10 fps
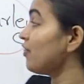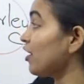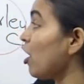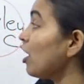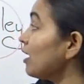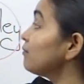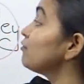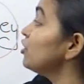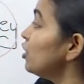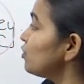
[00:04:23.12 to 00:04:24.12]
that I
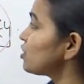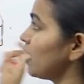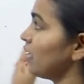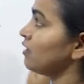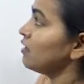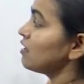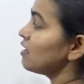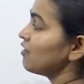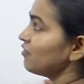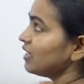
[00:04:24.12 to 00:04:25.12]
am using
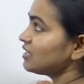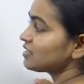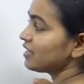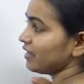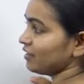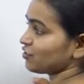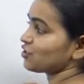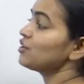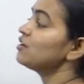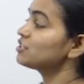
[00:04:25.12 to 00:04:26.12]
these
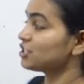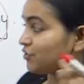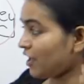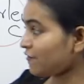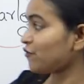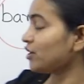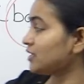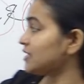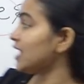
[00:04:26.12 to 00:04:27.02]
things. So therefore it